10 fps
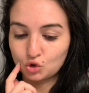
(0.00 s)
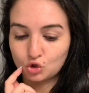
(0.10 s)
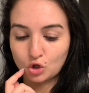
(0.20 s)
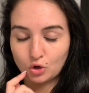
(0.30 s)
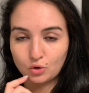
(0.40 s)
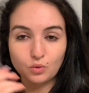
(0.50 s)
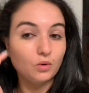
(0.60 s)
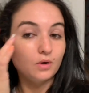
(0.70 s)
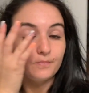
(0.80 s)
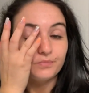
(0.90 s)

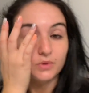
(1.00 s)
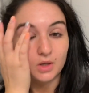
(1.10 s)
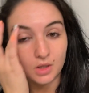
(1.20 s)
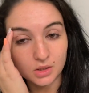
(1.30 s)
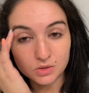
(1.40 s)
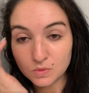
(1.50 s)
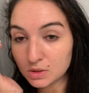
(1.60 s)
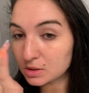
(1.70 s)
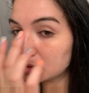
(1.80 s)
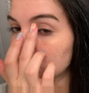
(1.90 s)
So as you
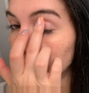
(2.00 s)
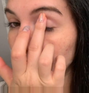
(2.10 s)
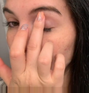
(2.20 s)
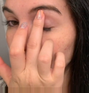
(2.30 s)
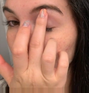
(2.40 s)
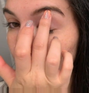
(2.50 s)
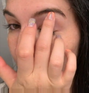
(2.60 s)
can see,